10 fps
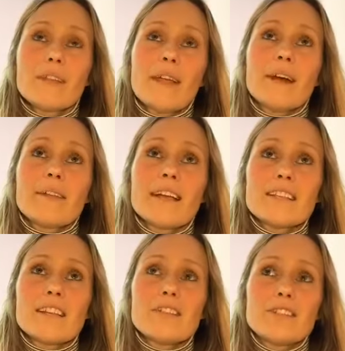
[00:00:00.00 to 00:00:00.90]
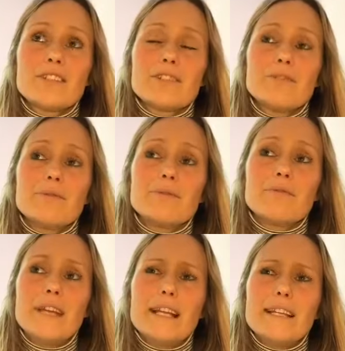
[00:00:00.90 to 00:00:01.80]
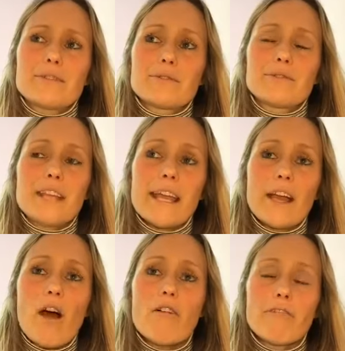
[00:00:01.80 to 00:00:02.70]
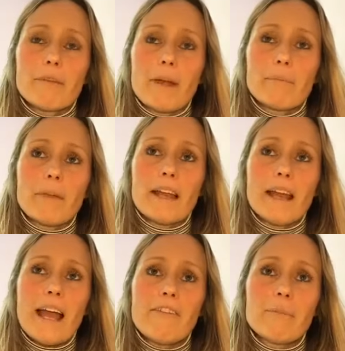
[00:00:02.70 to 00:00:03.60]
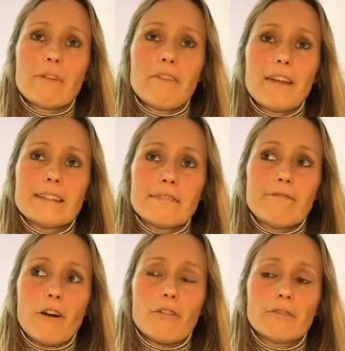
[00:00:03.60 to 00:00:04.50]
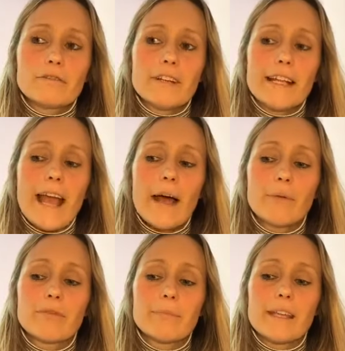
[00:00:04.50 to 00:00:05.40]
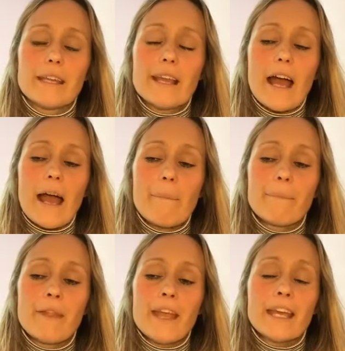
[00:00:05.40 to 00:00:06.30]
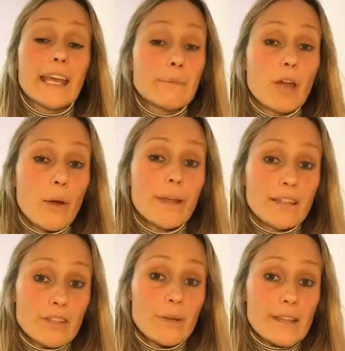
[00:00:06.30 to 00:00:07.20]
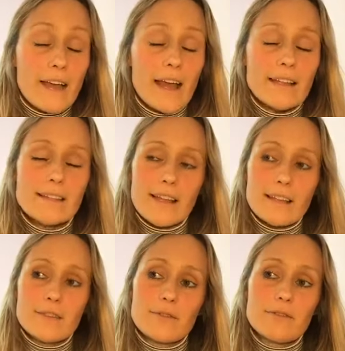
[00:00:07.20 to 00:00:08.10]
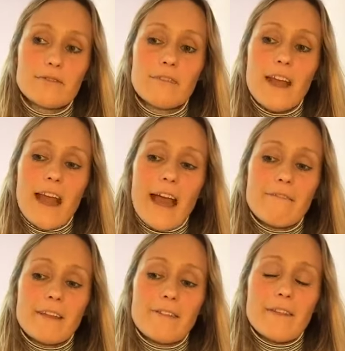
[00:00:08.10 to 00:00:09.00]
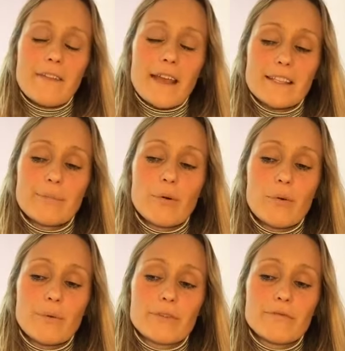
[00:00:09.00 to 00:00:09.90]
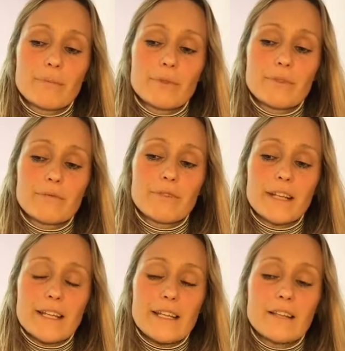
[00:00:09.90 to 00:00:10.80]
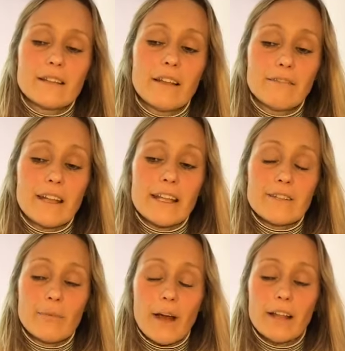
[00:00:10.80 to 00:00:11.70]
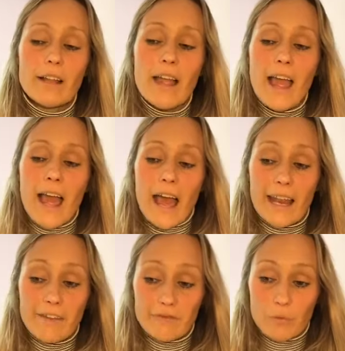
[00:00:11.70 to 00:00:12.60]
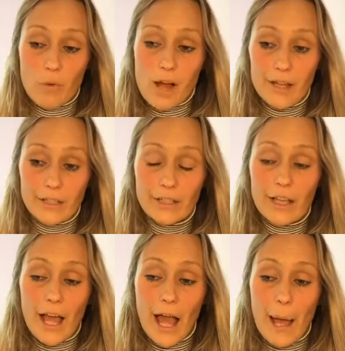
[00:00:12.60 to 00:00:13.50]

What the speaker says: that started to really sort of take off, and having my friends involved really helped me keep going doing that, and sort of having their support was really lovely as well. And after a while,